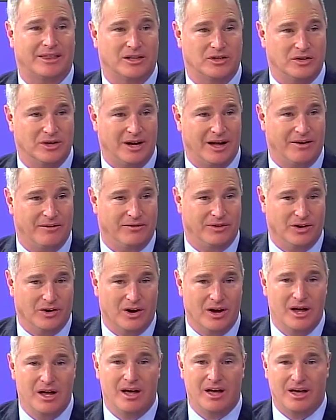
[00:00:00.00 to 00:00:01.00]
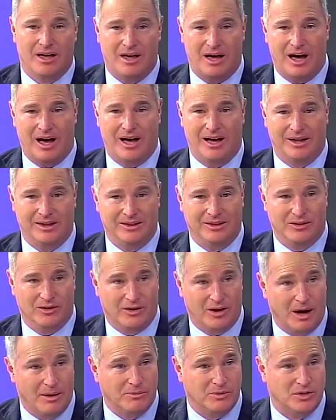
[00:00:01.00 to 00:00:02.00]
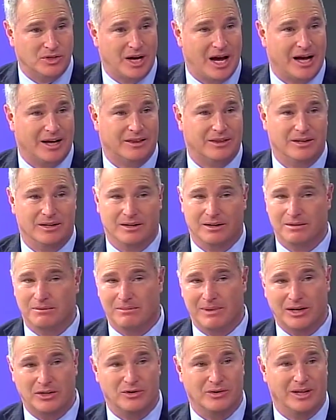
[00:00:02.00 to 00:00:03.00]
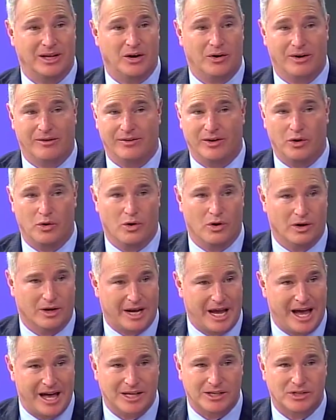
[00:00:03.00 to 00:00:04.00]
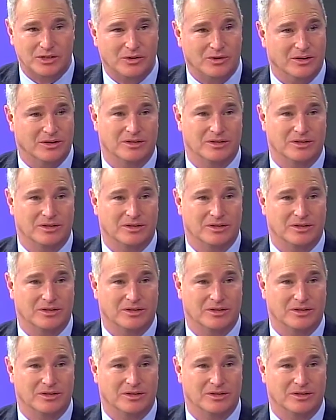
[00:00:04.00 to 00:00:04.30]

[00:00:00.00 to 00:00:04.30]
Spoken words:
They should have their gums checked to make sure they don't have any oral cancer.